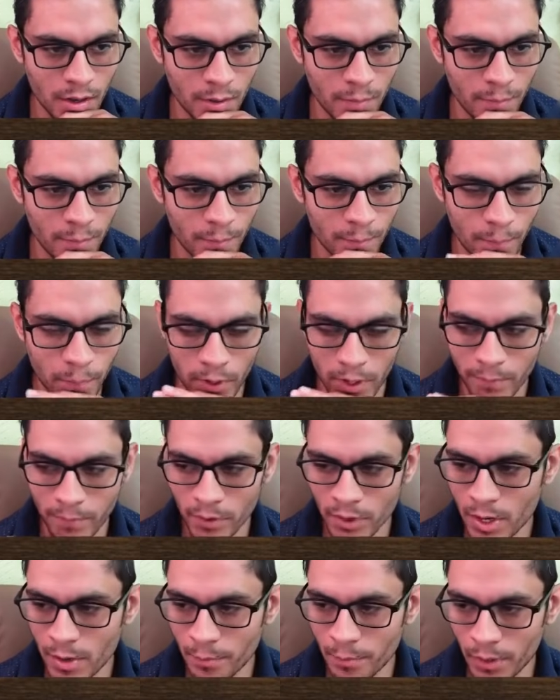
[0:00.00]
But I'm
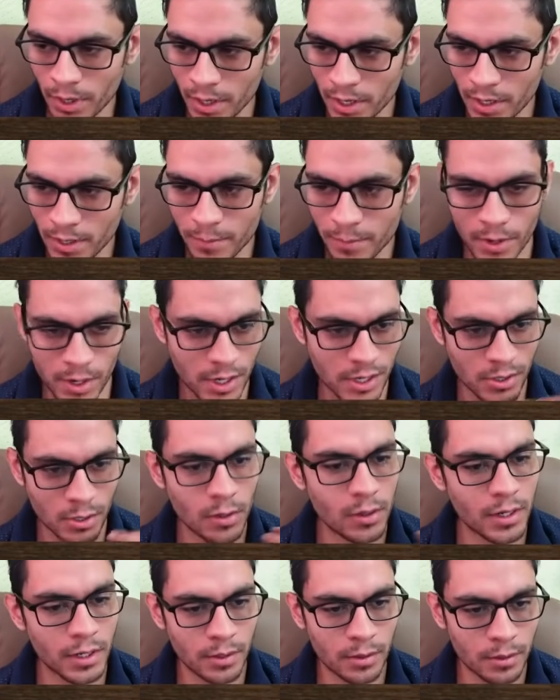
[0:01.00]
gonna play very
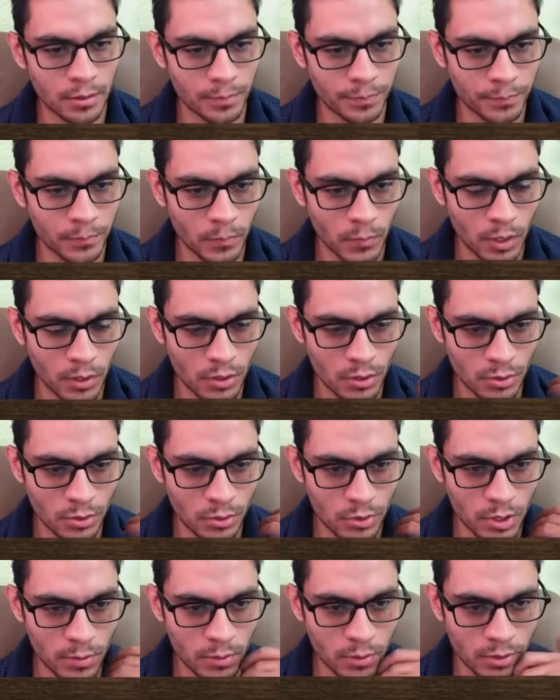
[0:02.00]
solid. Just to
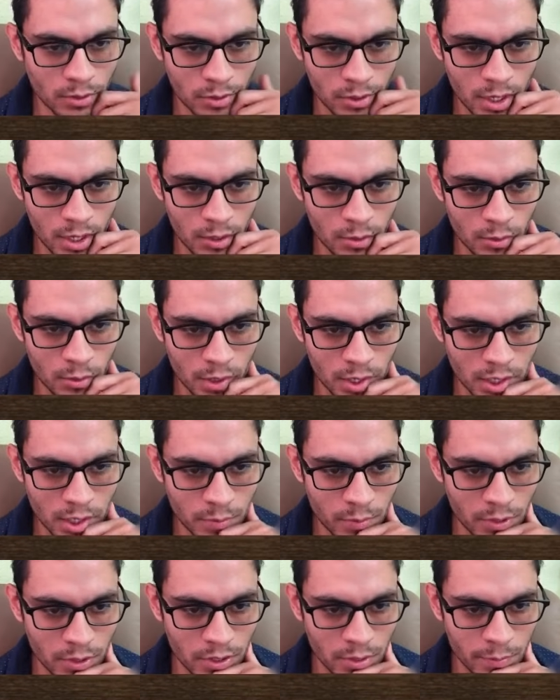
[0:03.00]
demonstrate today's
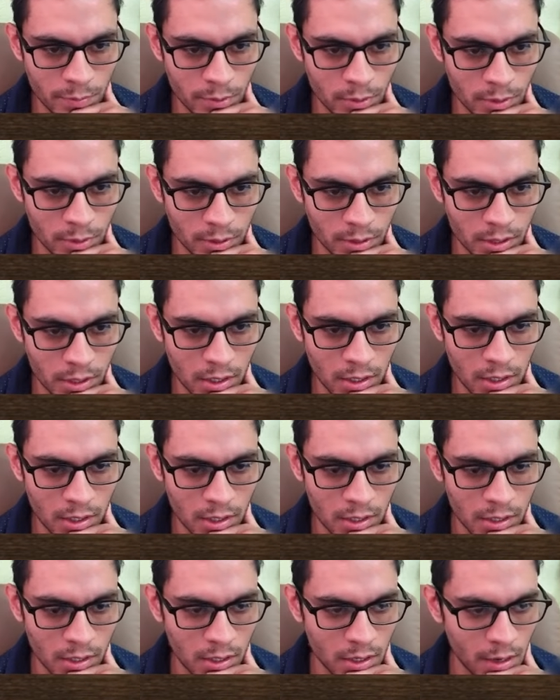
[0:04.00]
principles.
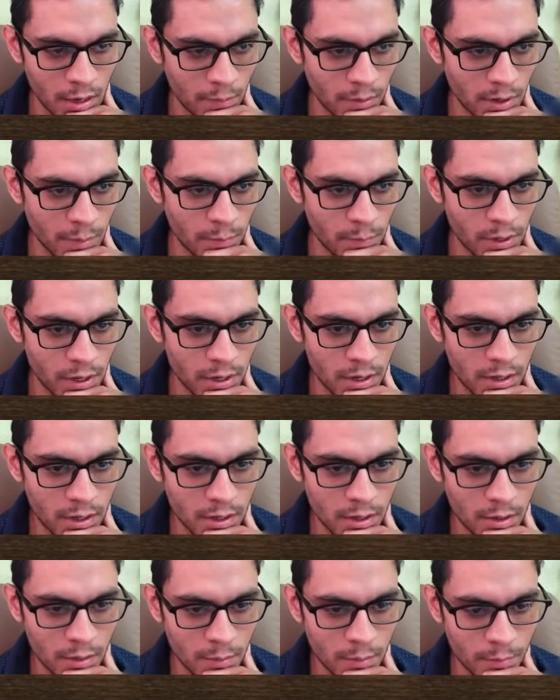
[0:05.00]
I'm gonna play
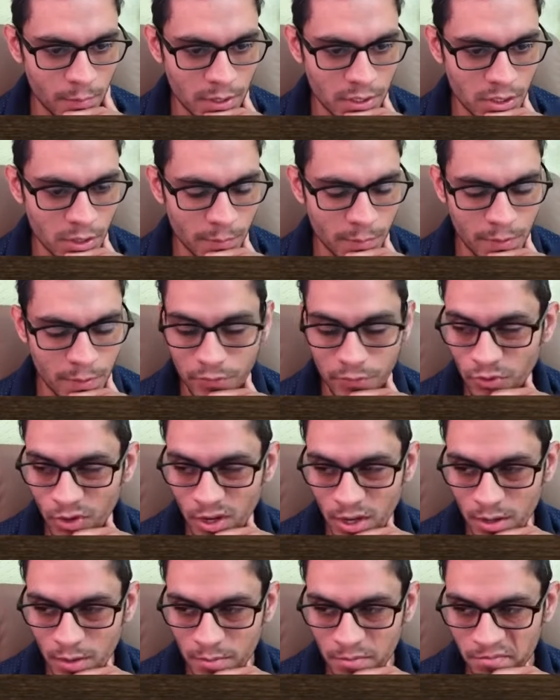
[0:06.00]
bishop
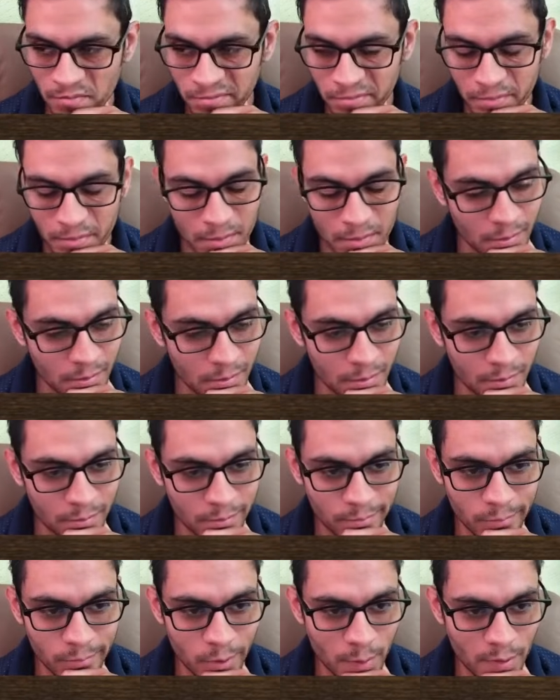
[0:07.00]
f3.
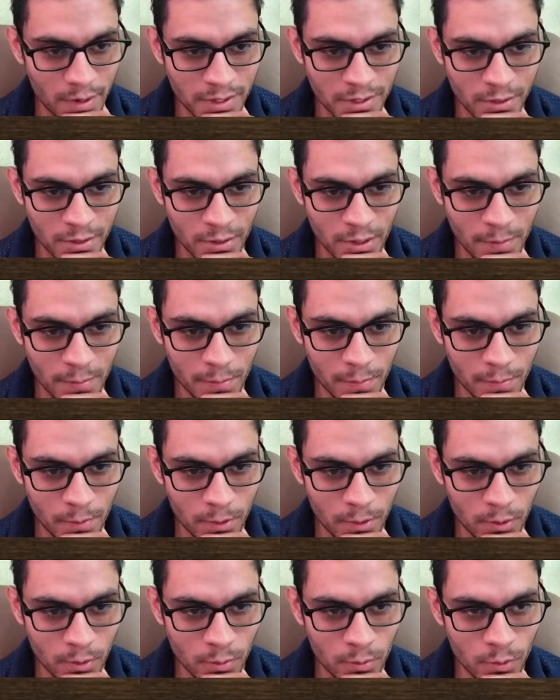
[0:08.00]
Probably it's not a
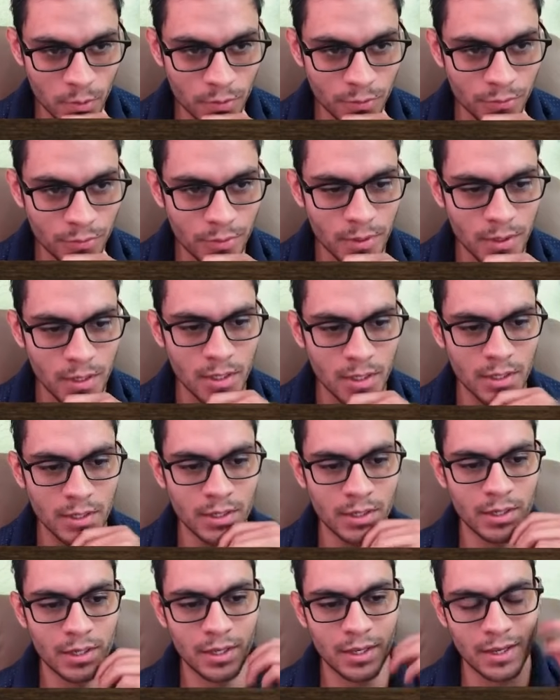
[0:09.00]
good move.
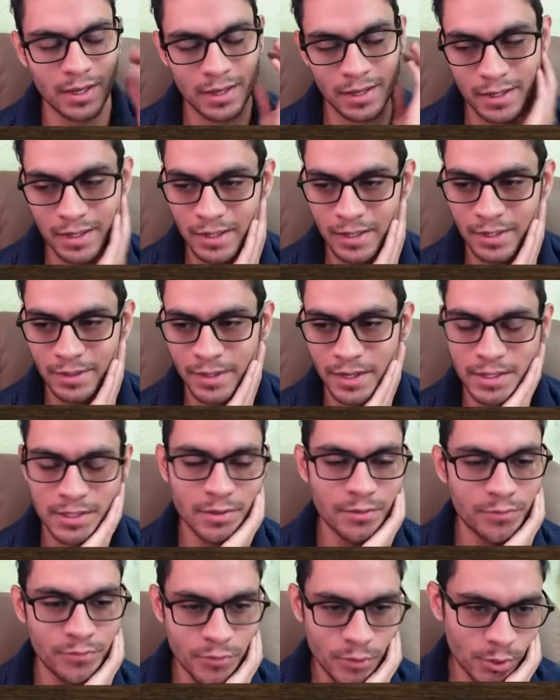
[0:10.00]
That's
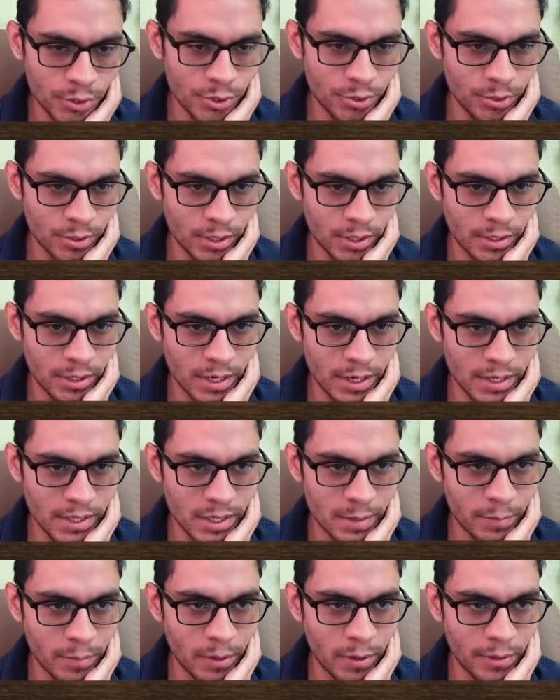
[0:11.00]
unfortunate. That is a
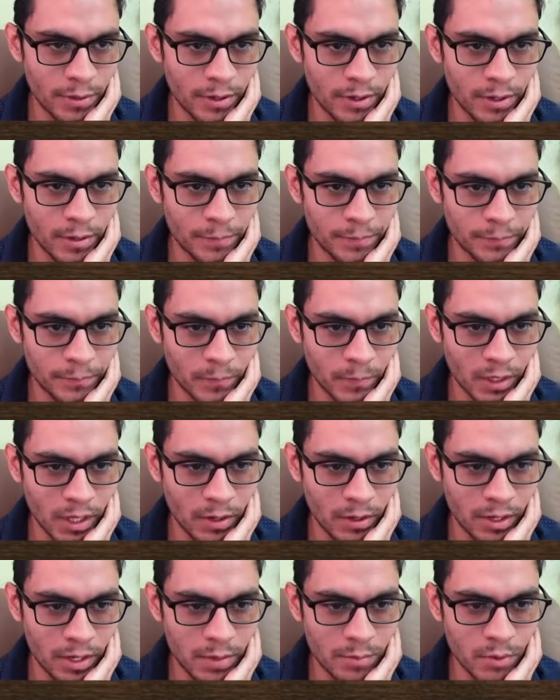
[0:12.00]
blunder. Now
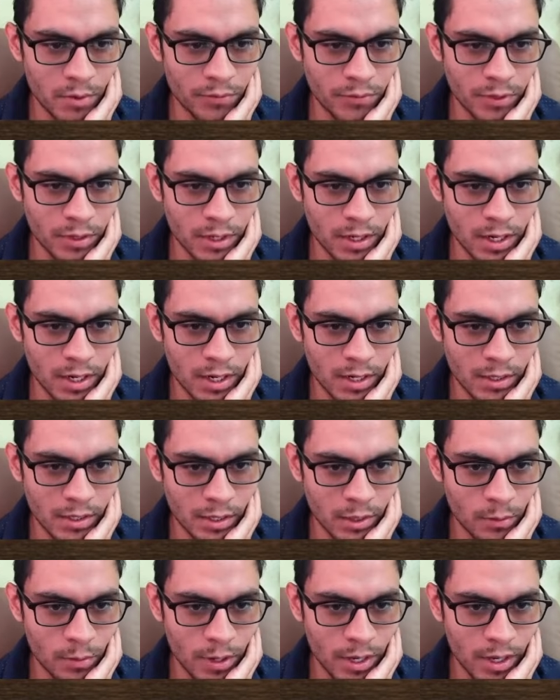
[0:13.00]
he moved the knight
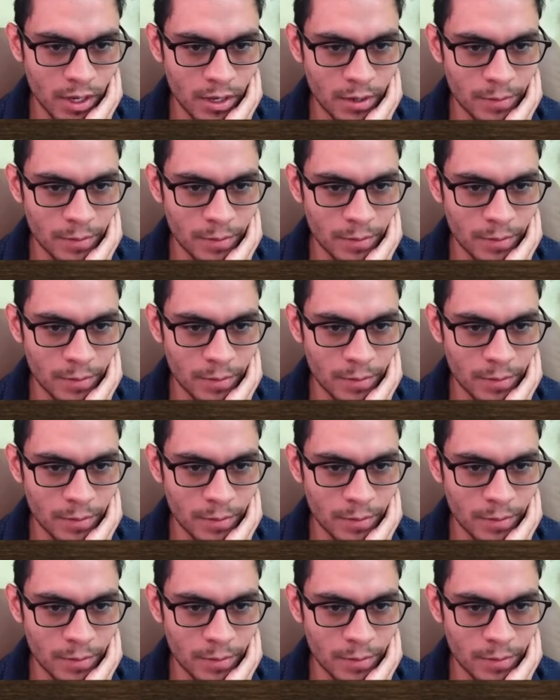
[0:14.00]
away.